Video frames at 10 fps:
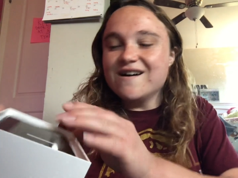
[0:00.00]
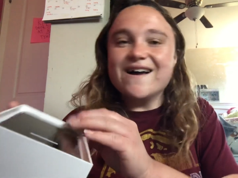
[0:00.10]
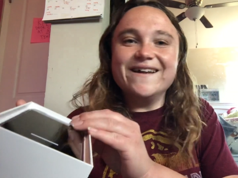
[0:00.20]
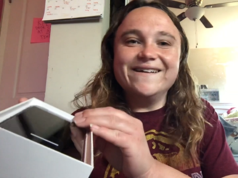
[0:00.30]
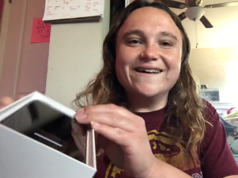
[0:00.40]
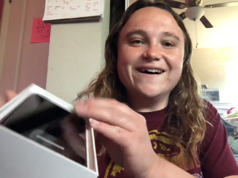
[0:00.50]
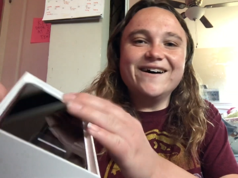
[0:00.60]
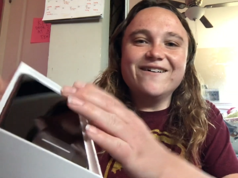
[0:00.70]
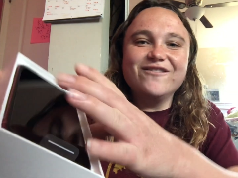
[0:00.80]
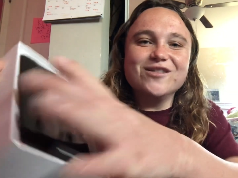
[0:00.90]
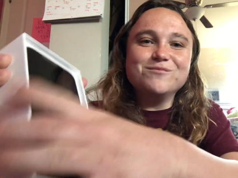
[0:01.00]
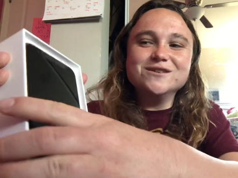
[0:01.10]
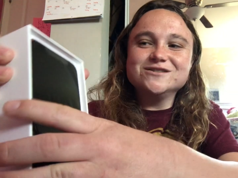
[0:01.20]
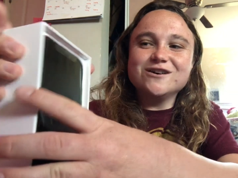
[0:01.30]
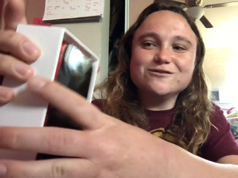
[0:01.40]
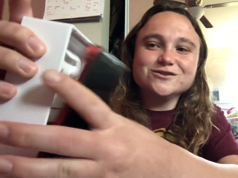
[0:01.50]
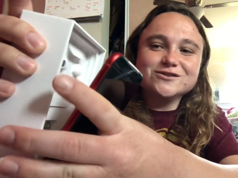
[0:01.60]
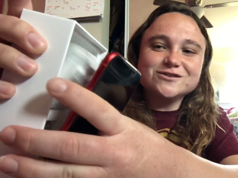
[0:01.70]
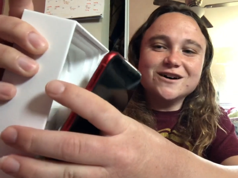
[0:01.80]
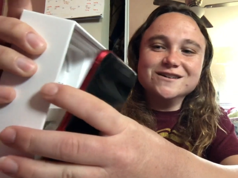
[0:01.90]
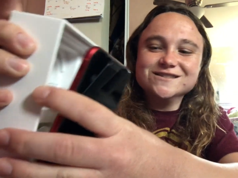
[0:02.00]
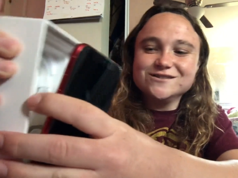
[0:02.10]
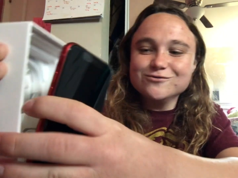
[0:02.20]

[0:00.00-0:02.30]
And now for the piece de resistance.